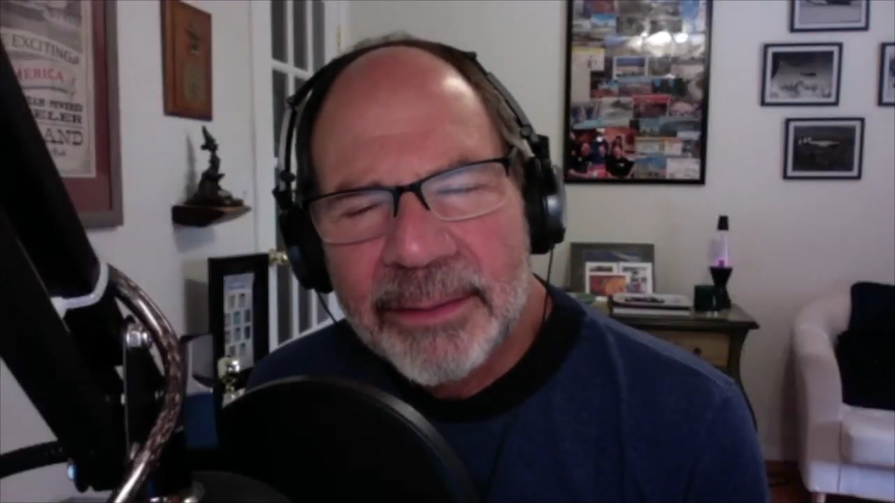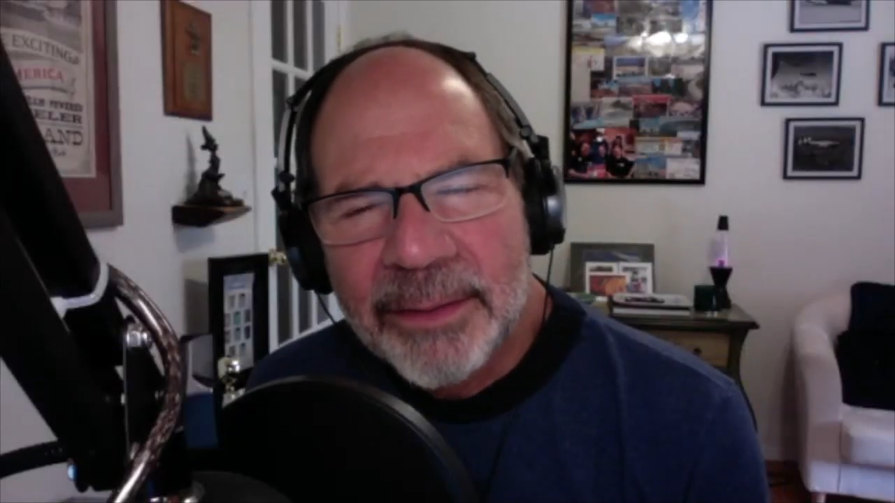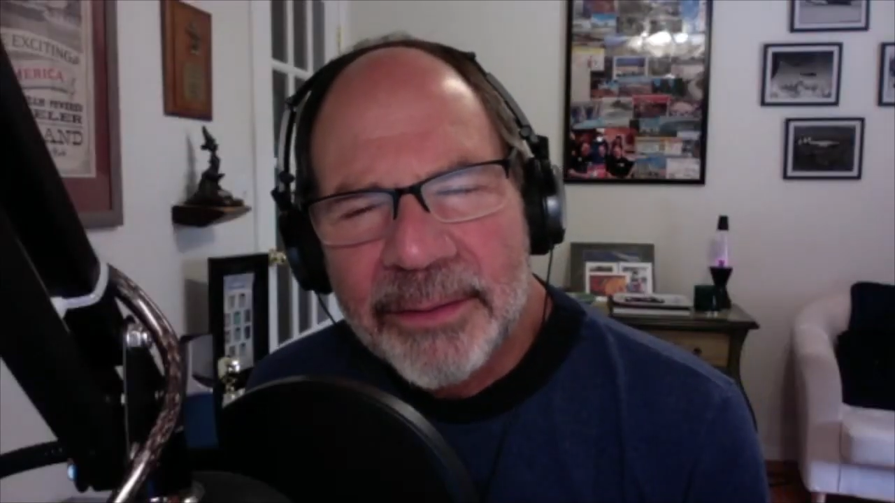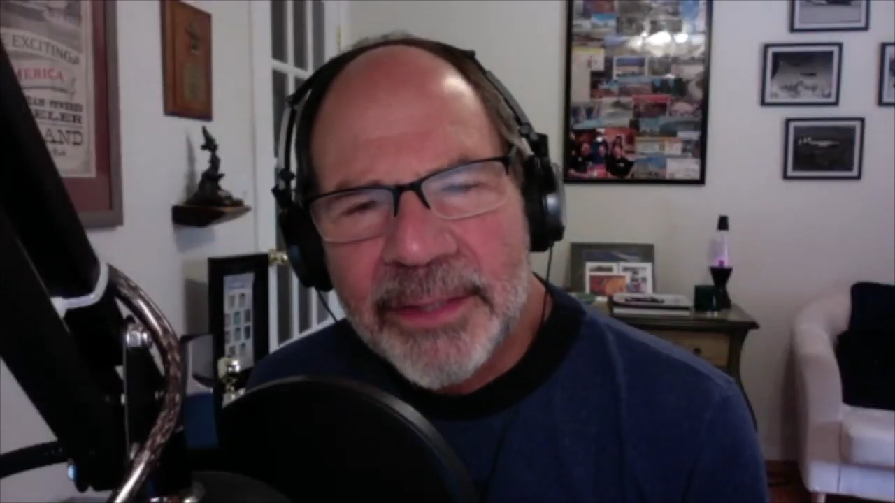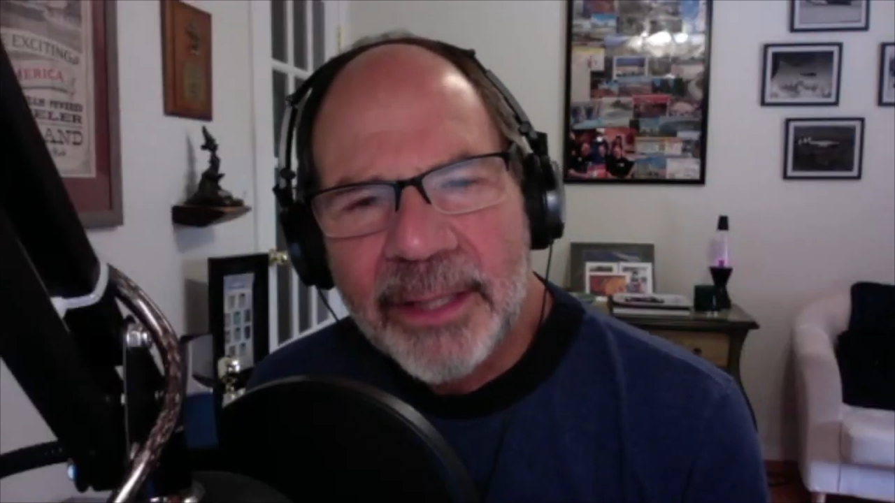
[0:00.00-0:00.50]

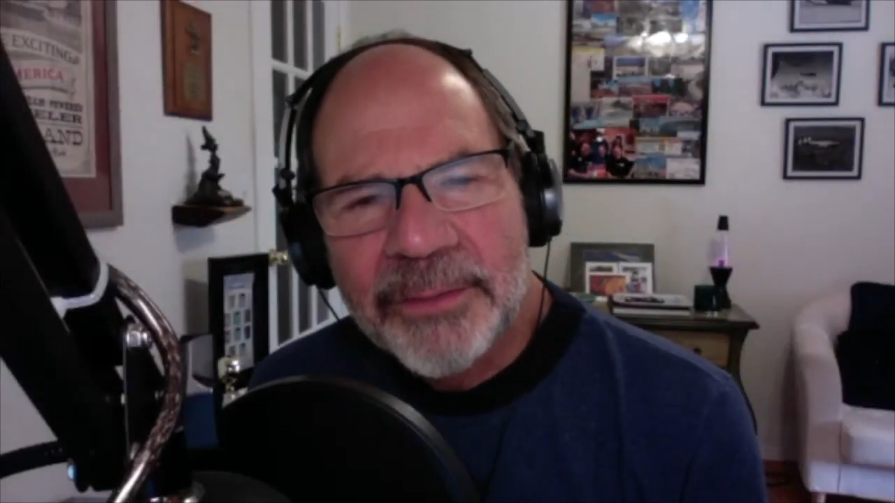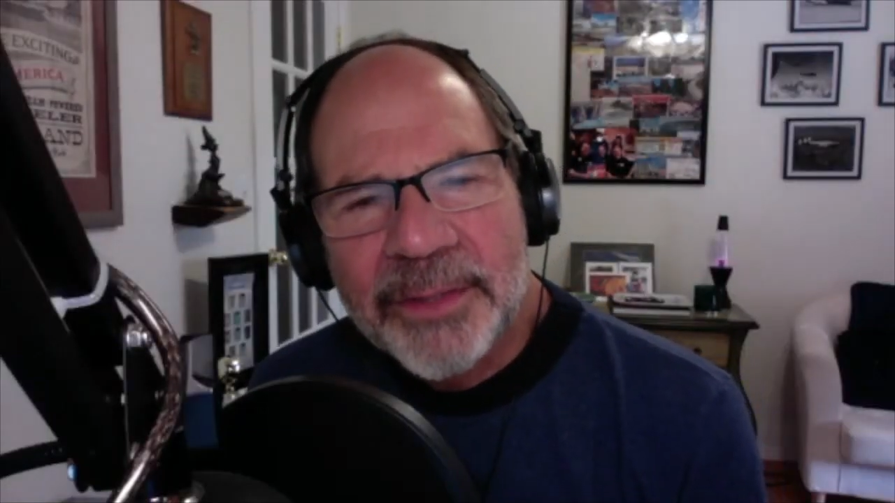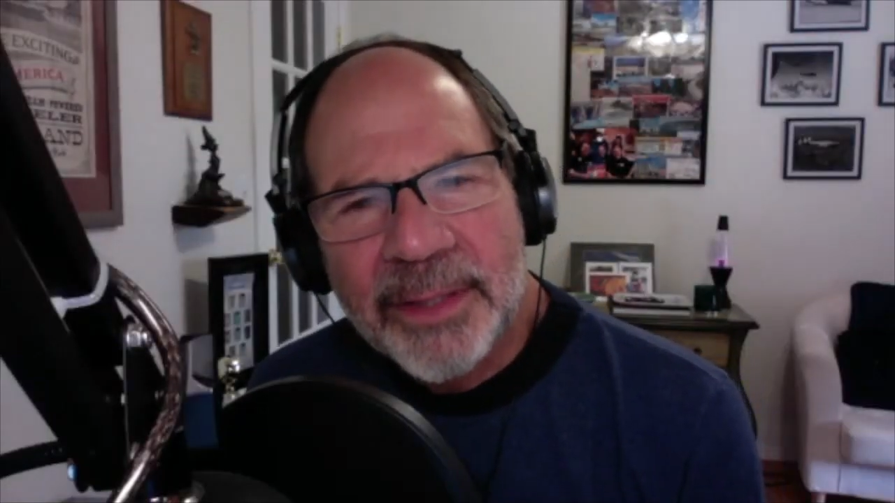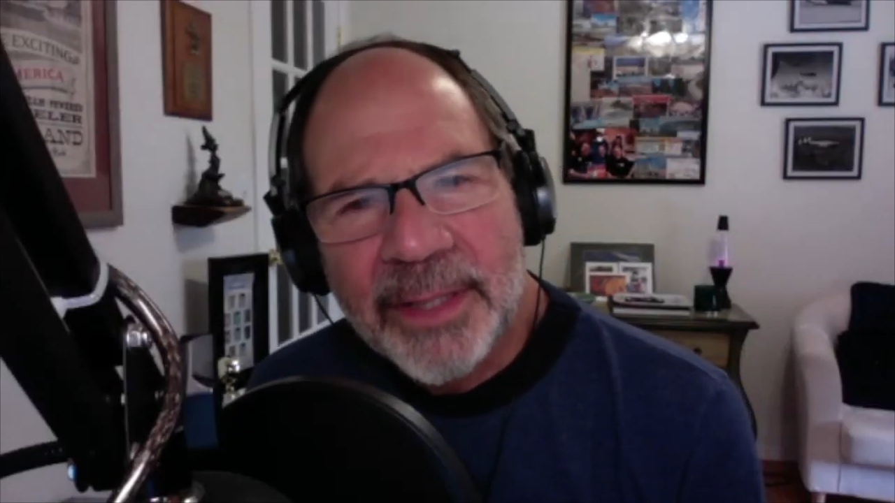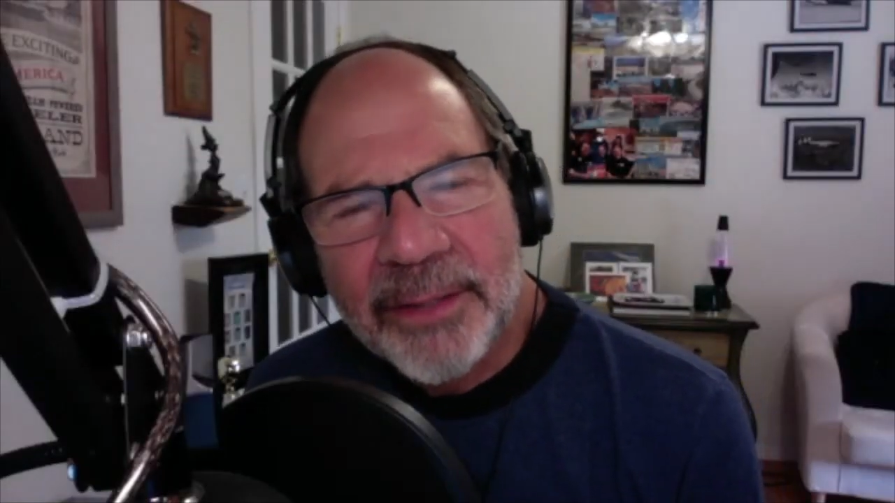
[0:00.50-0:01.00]
was
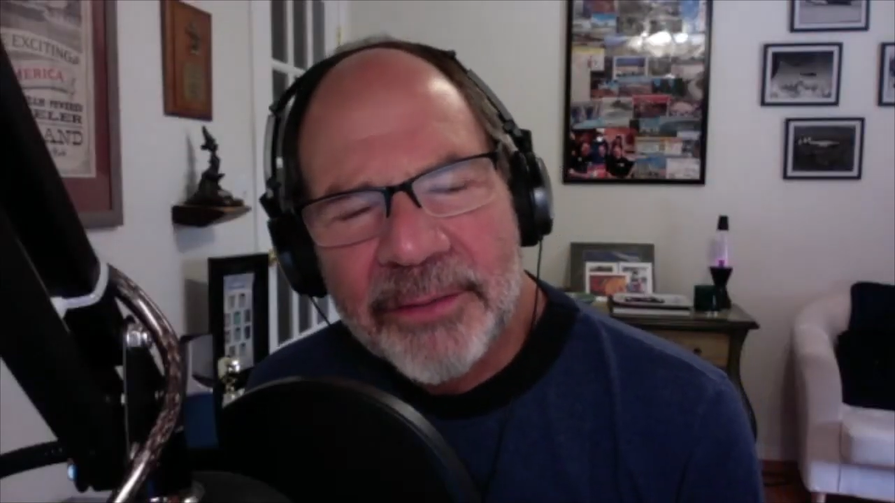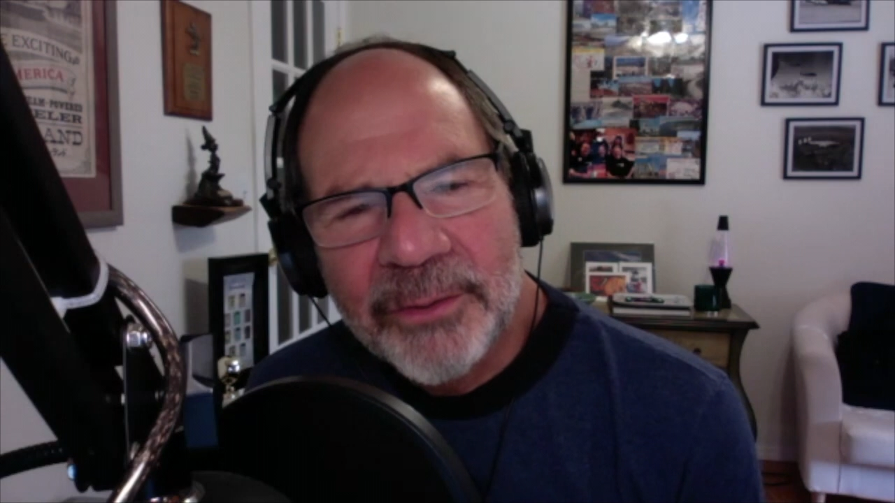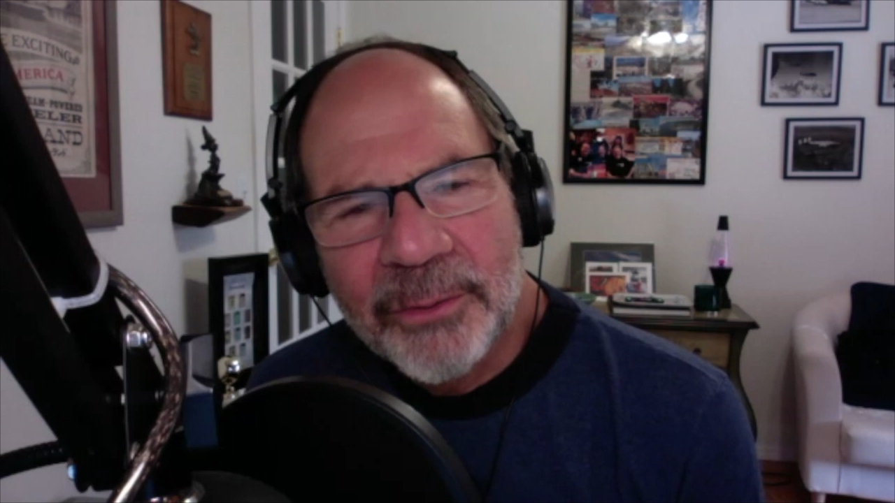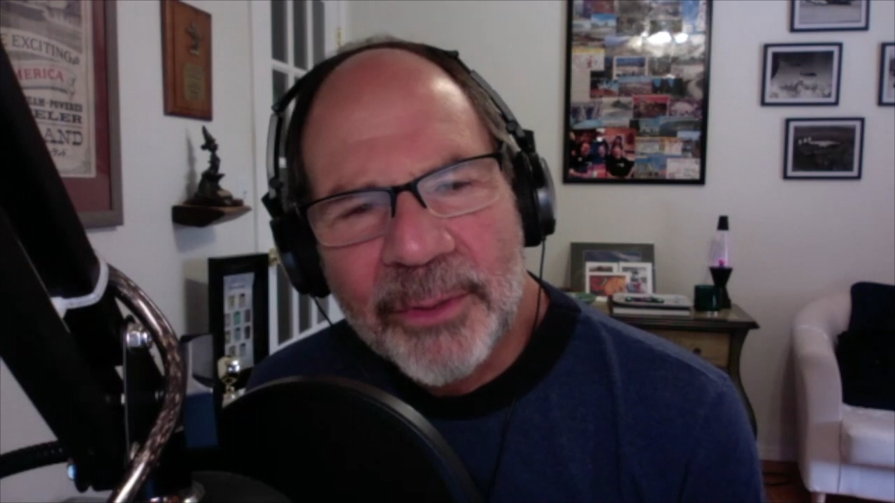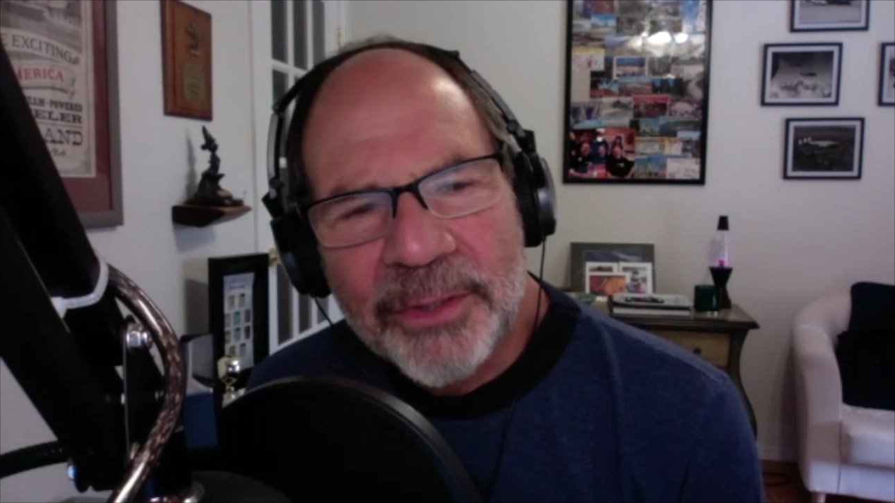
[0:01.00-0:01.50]
going to ask you
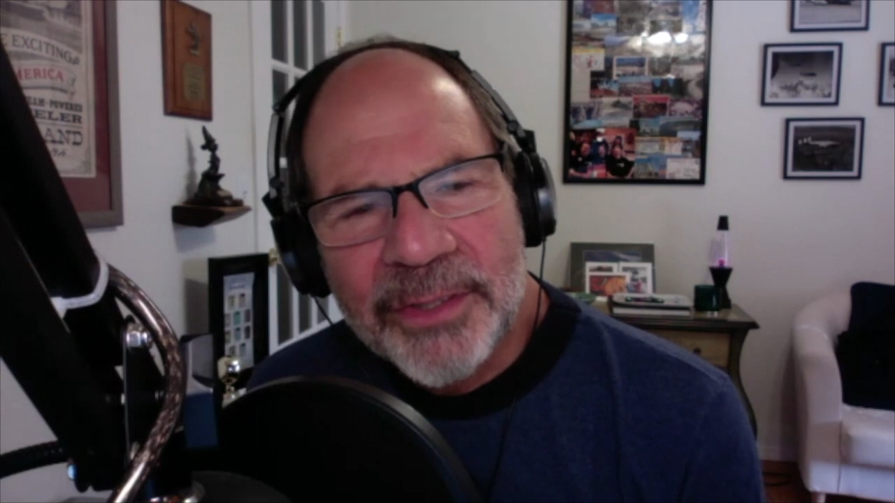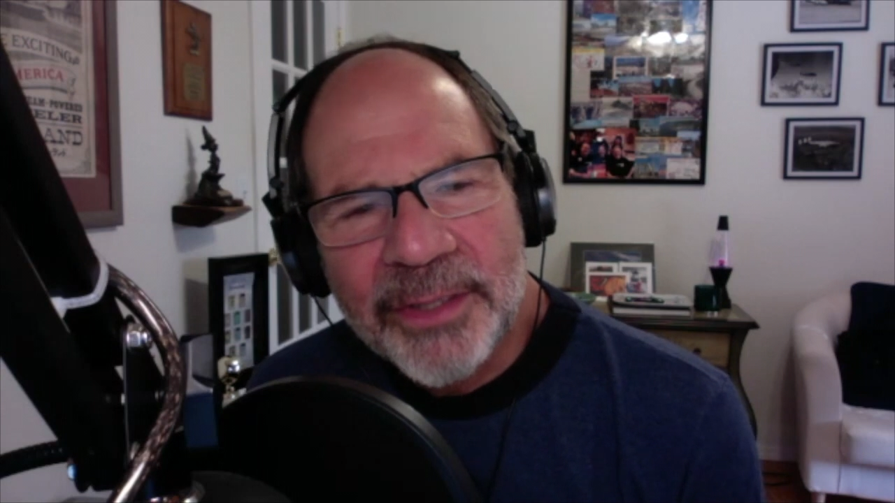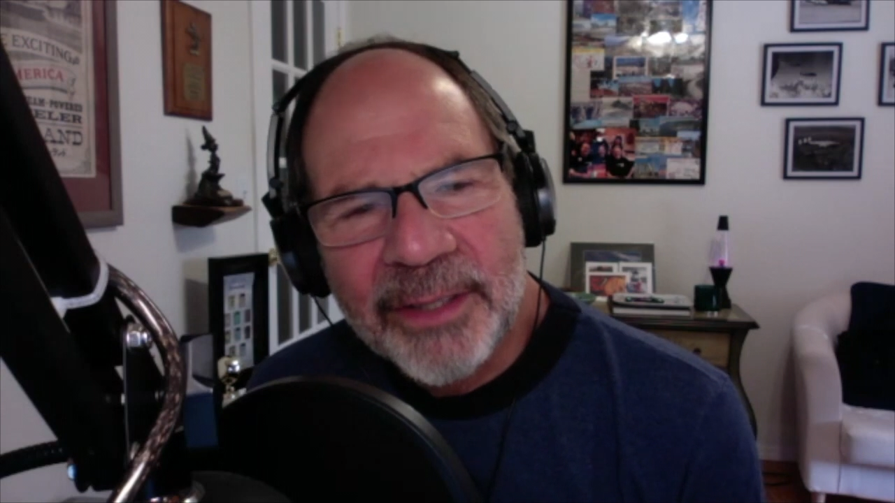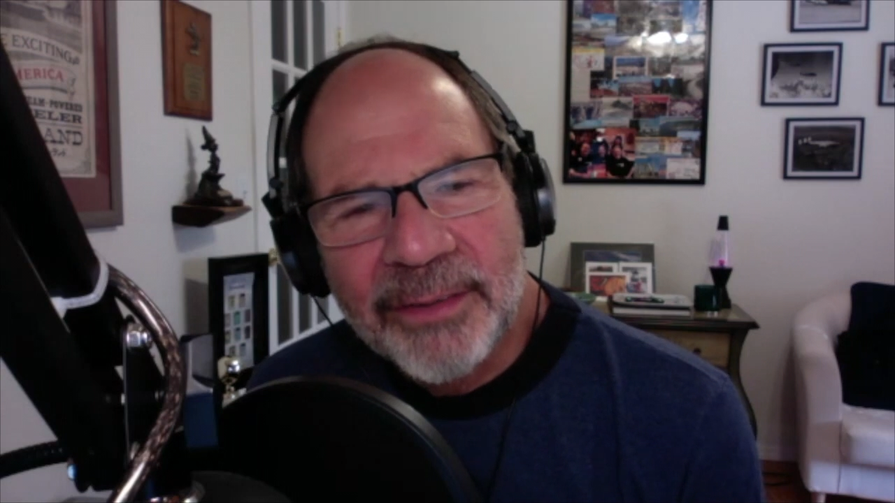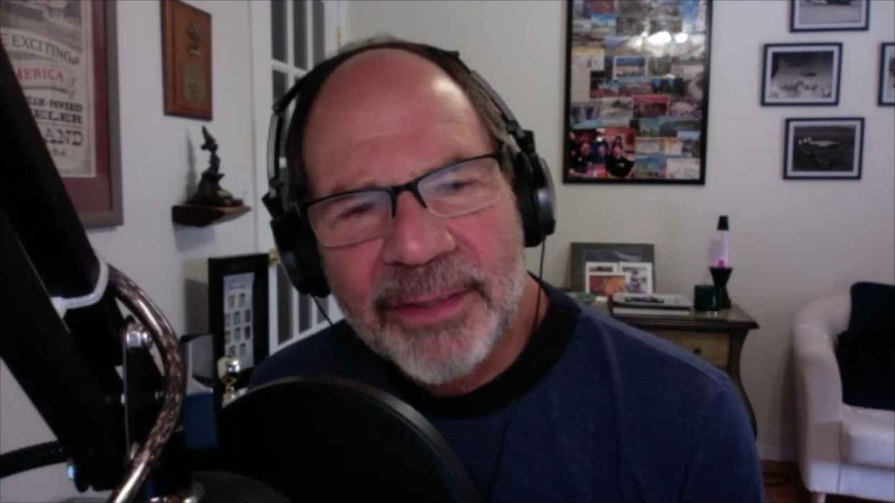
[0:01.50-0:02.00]
a question
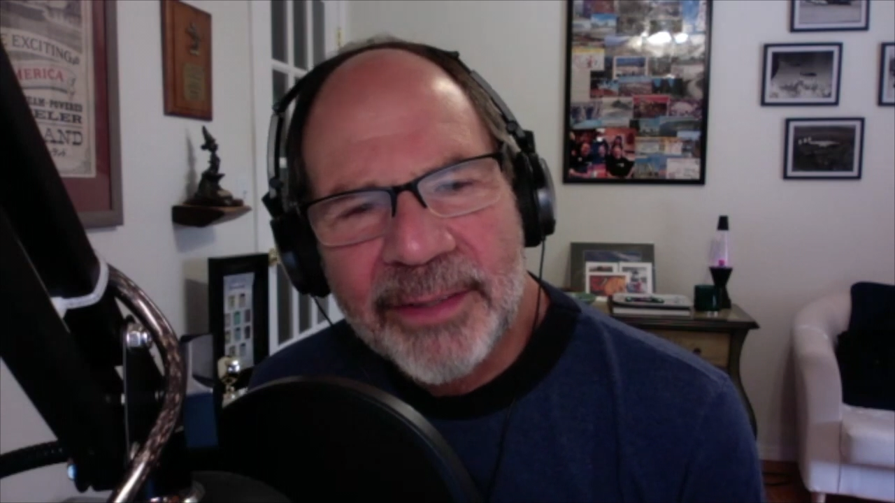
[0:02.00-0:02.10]
now.